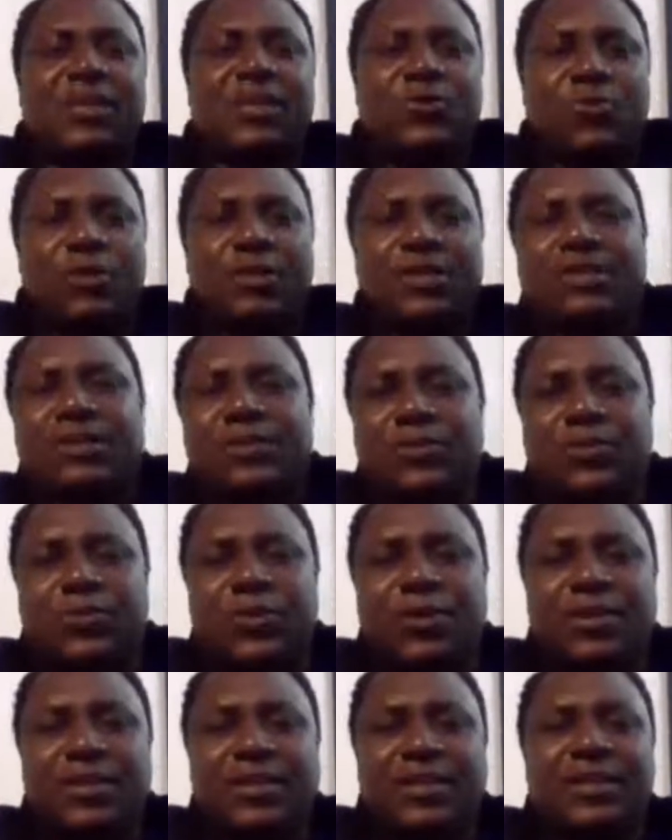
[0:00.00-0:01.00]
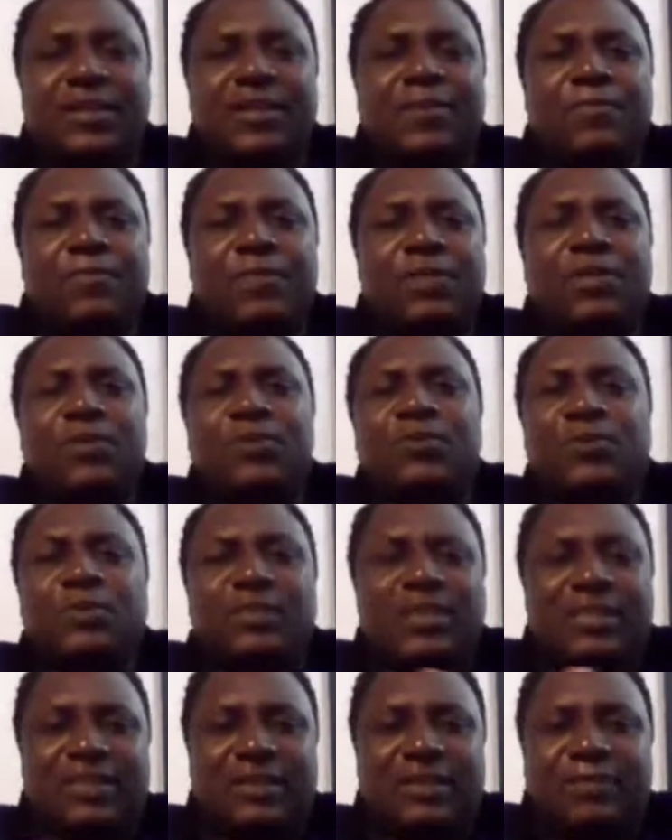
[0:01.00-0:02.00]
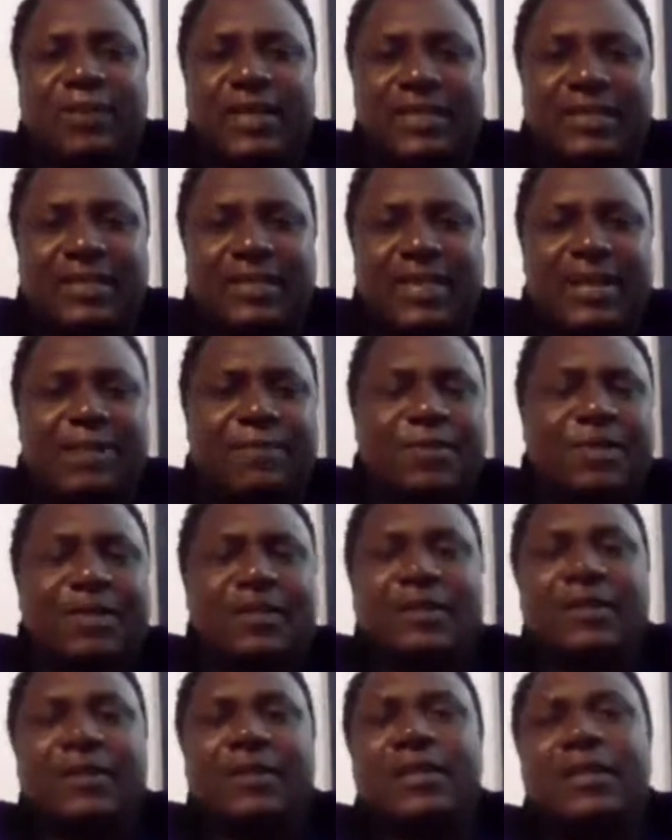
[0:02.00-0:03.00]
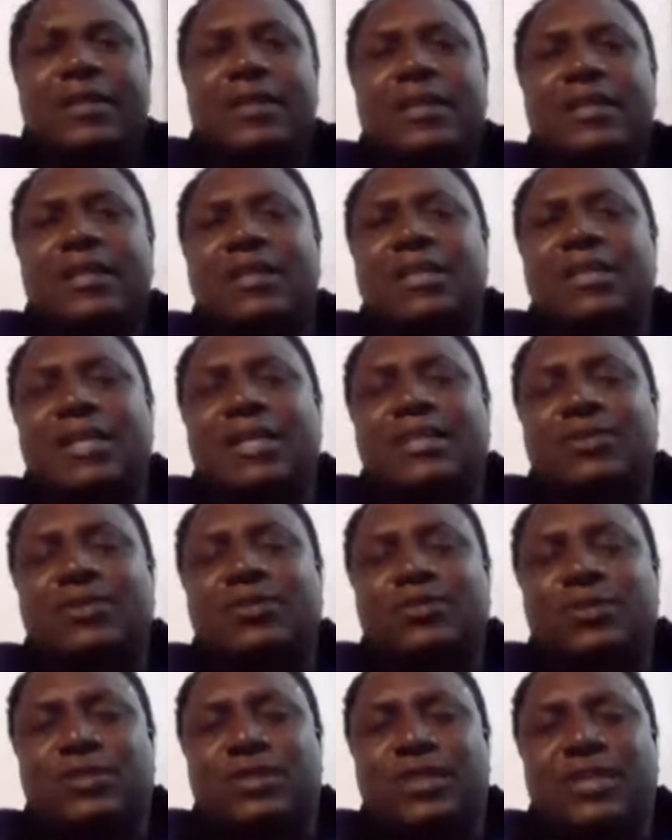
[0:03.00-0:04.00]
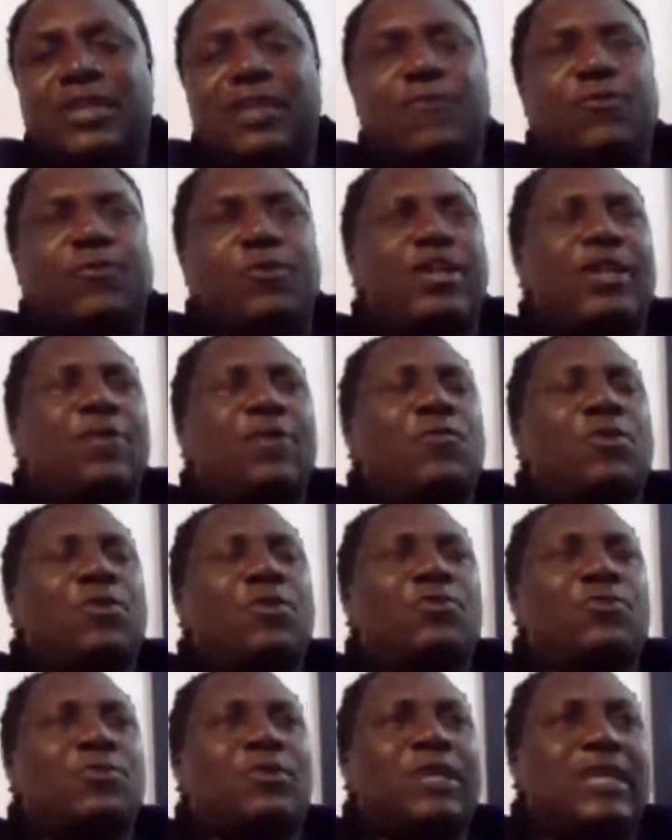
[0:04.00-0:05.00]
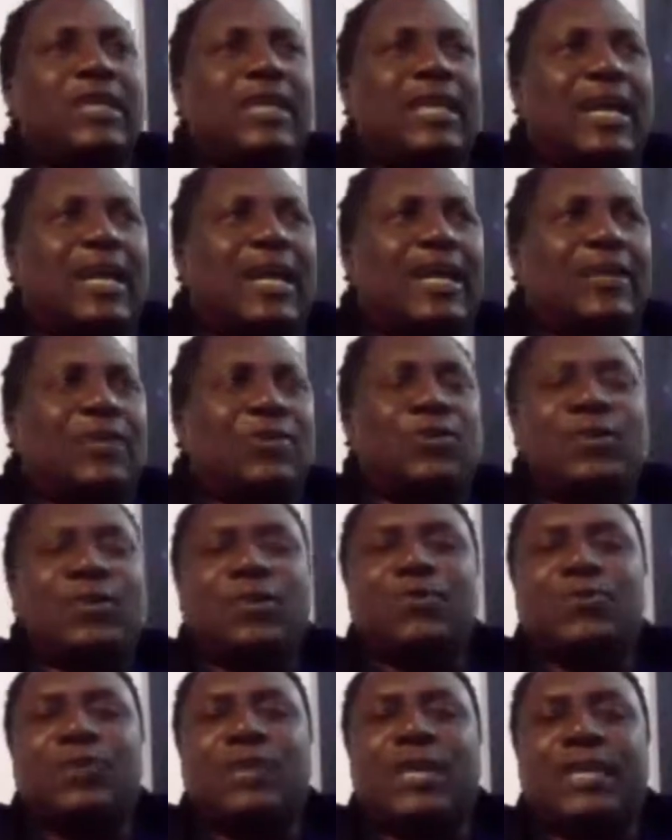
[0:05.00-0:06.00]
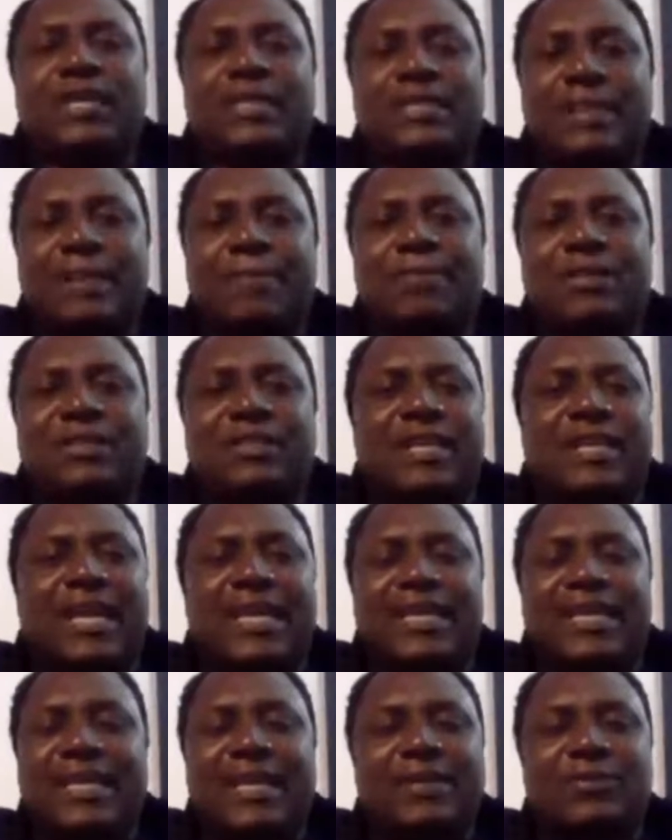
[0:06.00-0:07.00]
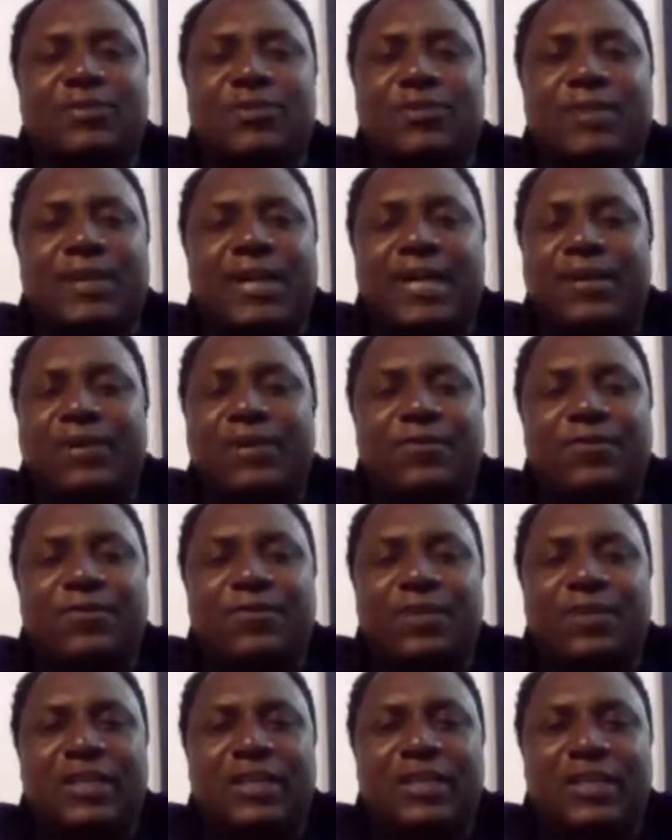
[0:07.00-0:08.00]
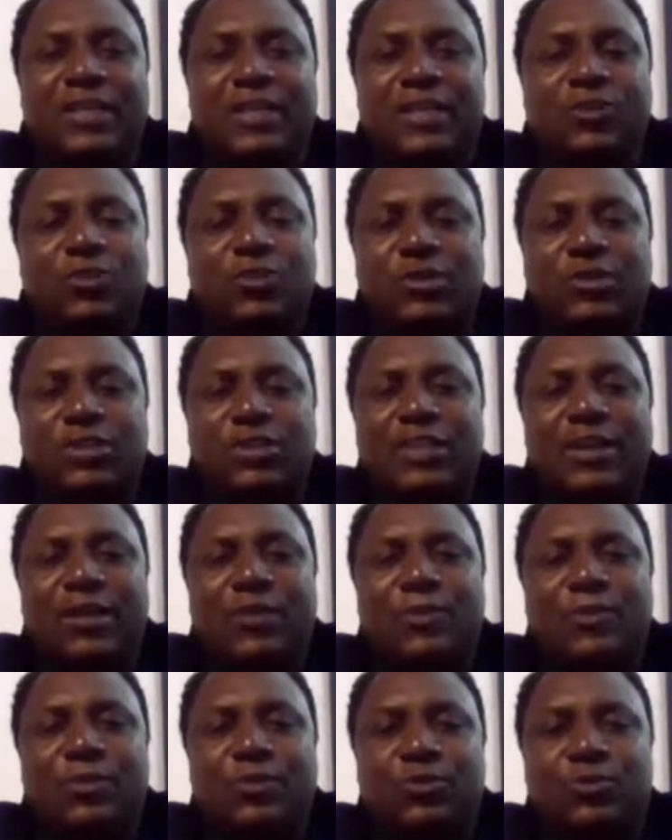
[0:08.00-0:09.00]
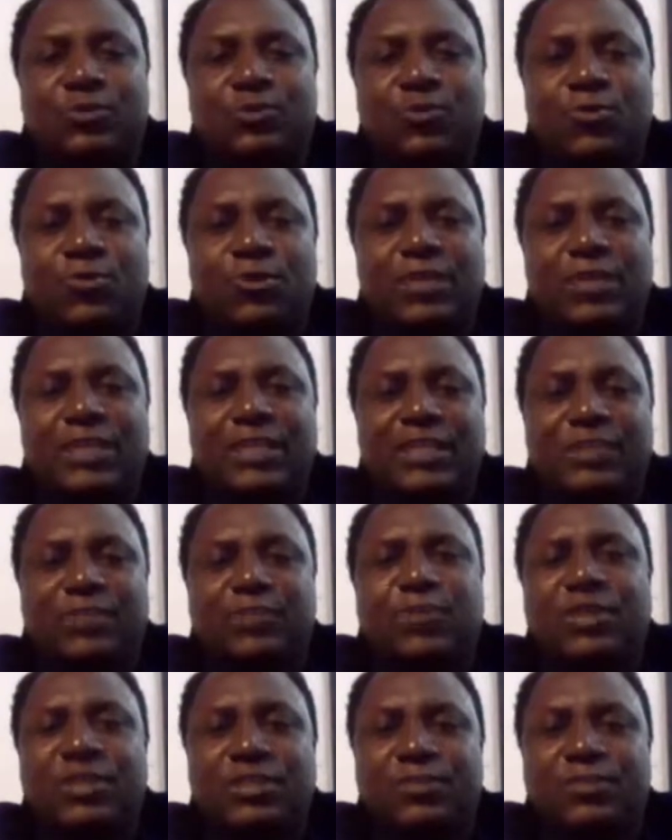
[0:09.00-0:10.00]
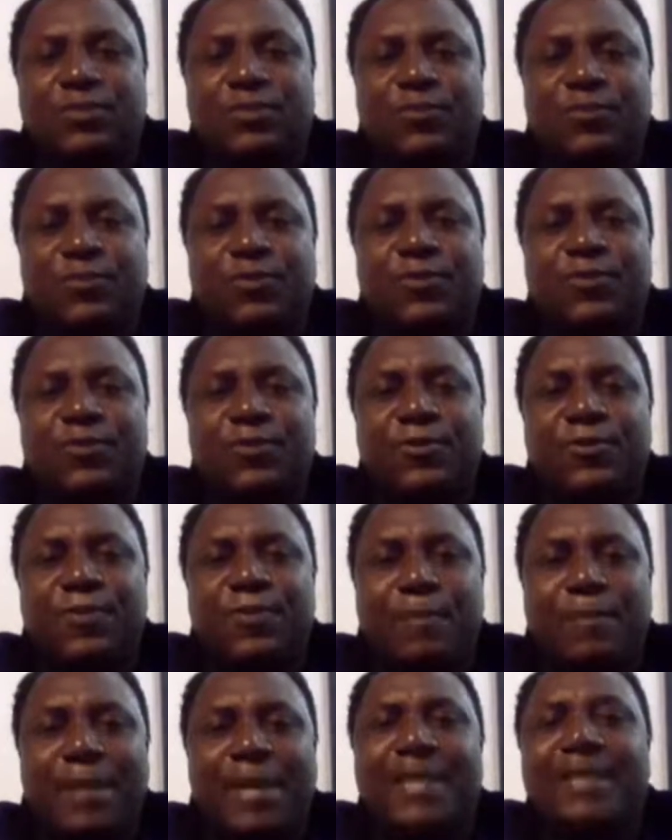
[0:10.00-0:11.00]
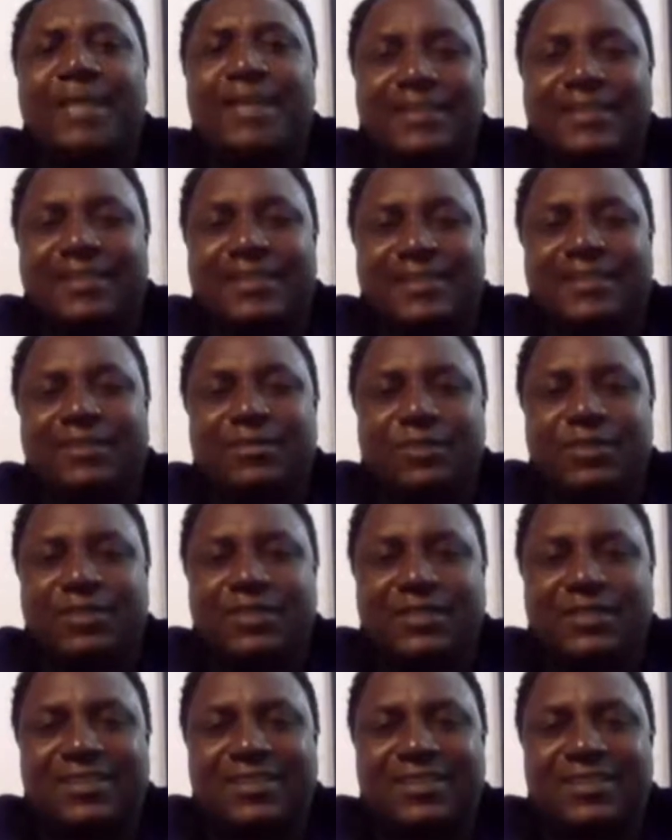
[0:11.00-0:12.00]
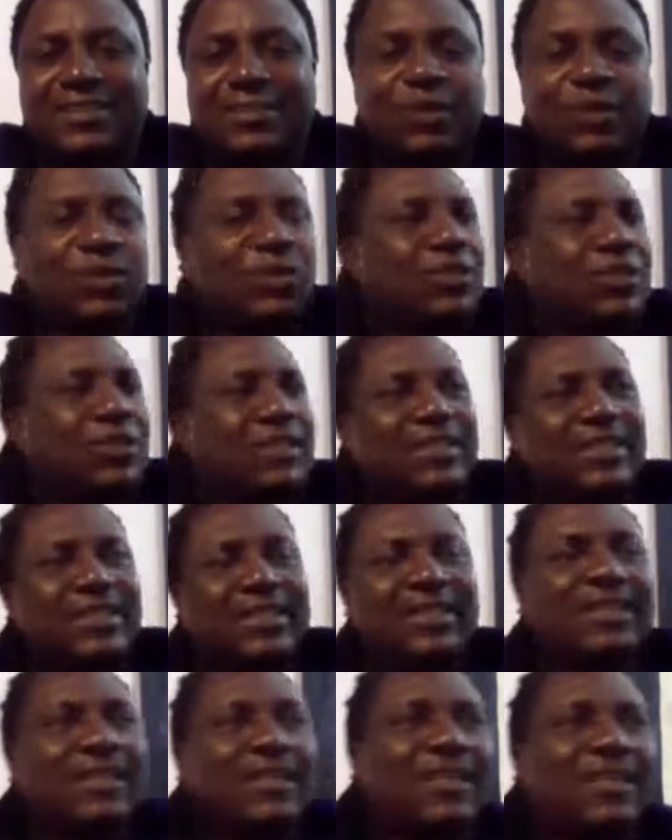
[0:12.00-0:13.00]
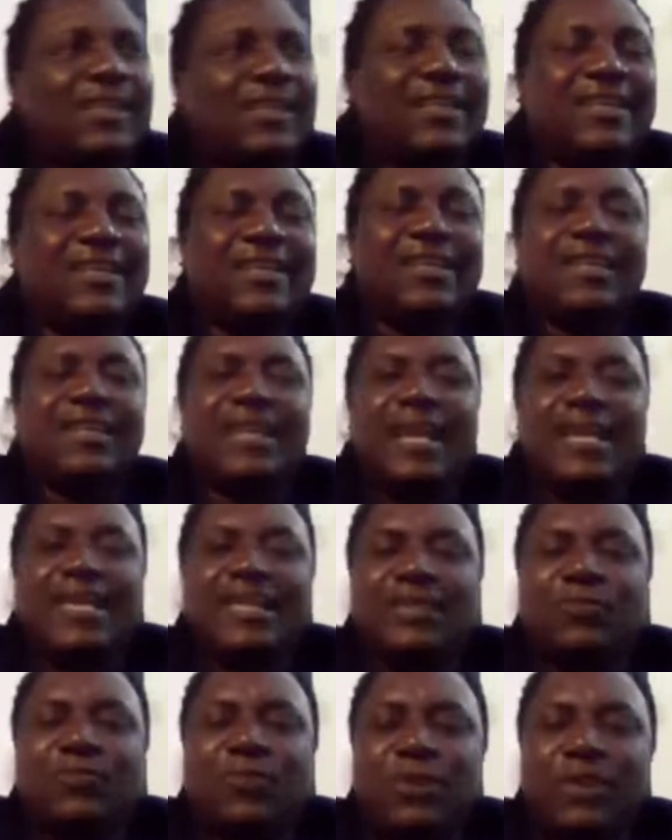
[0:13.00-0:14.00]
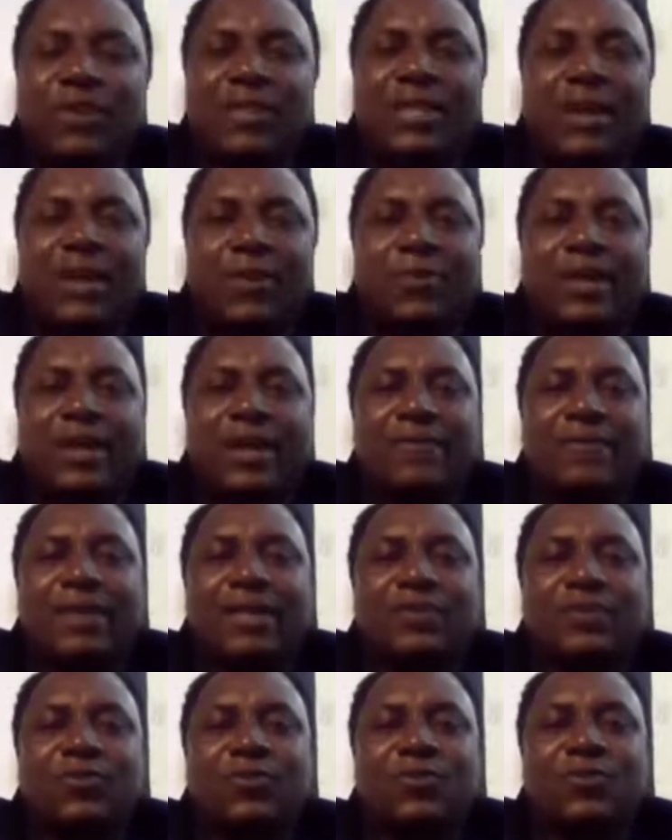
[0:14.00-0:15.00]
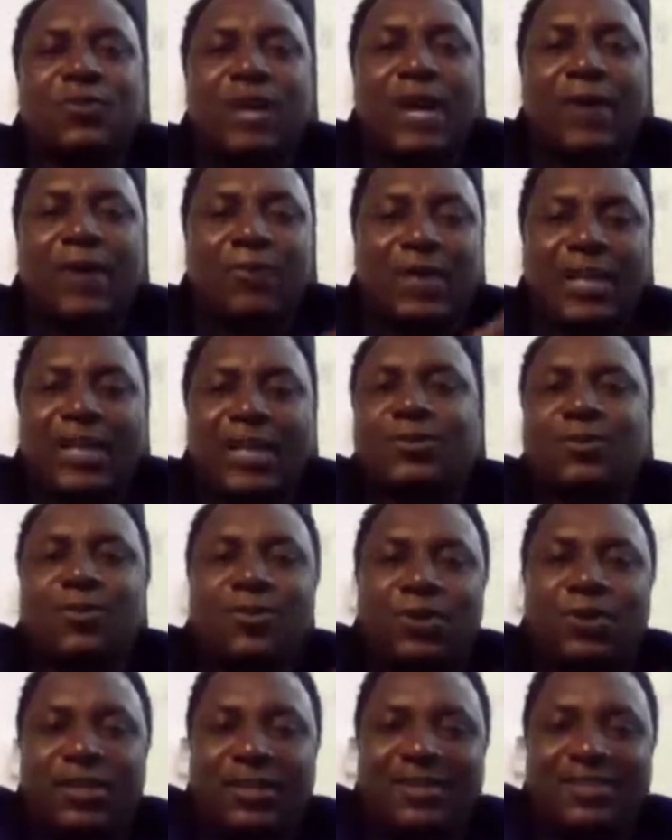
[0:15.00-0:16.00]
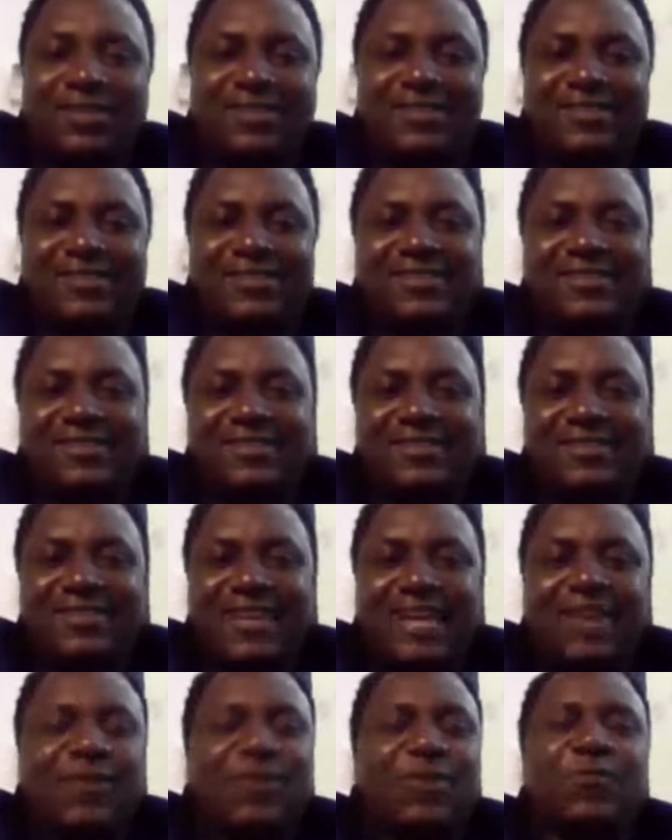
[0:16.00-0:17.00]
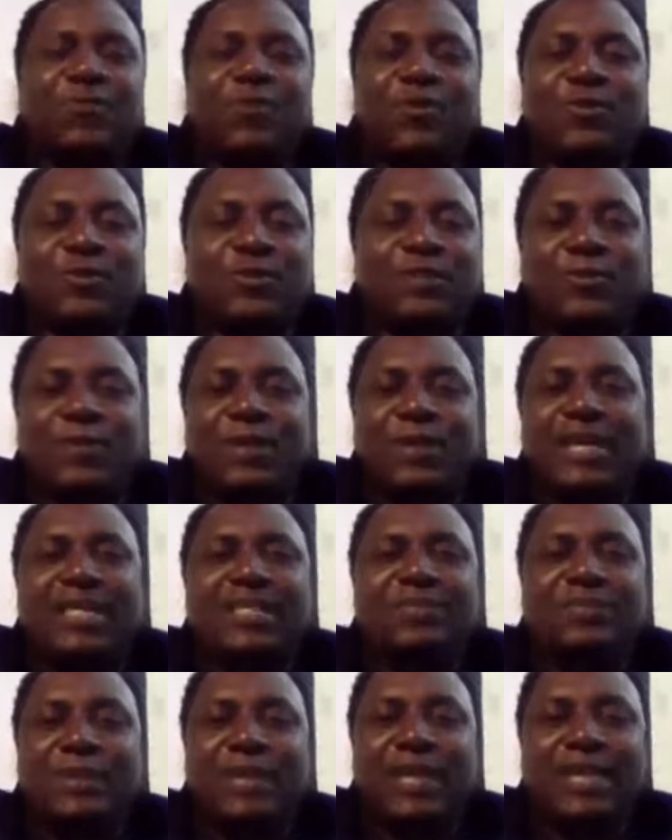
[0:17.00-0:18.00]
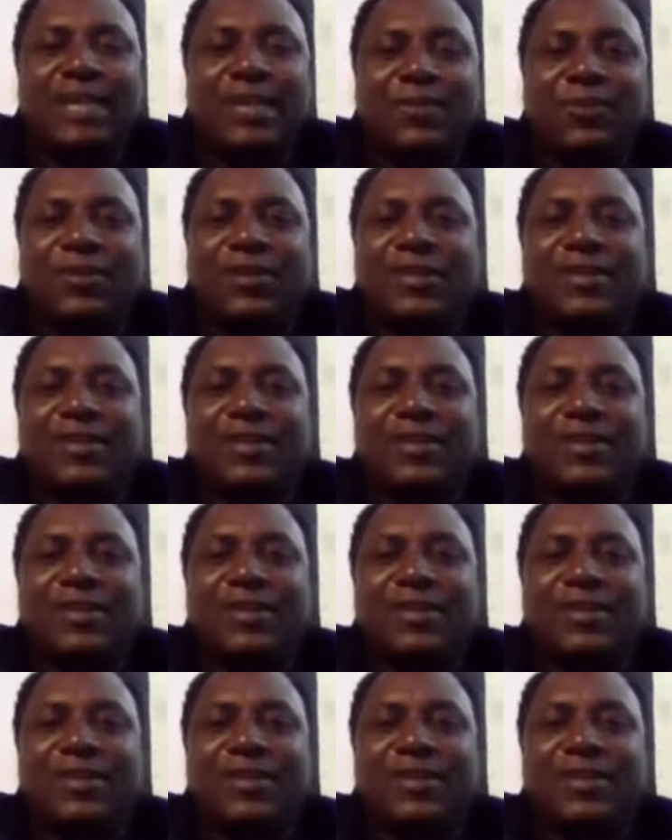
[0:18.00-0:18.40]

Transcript: They know it in theory, but they don't see it practical. I mean, that is to say, if you really want to, uh, you need to establish either some kind of industry that will be solely responsible for mining creativity. Because see, that is one thing that we have that's going to outlast oil. Mm. I don't even want to say whether it's bigger